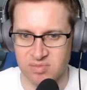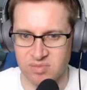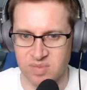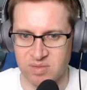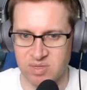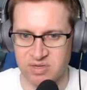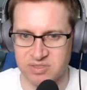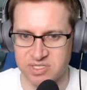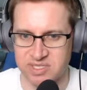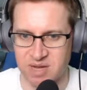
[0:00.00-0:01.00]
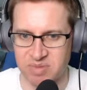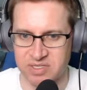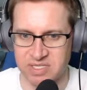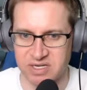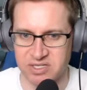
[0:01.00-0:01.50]
Maybe it'll stop
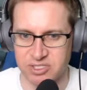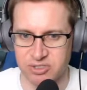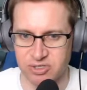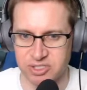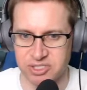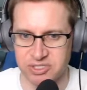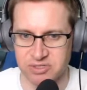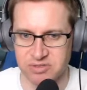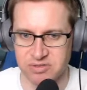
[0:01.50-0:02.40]
outside of the church here.